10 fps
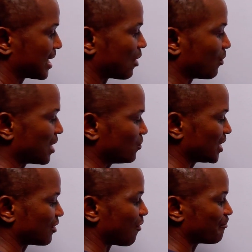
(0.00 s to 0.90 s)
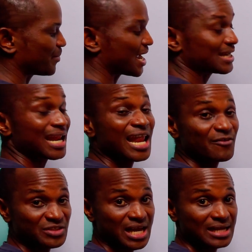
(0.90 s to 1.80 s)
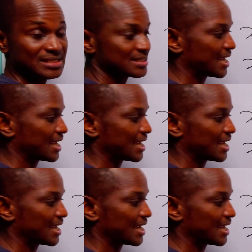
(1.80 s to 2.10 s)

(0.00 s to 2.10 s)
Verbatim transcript: Now, when we compare the left-hand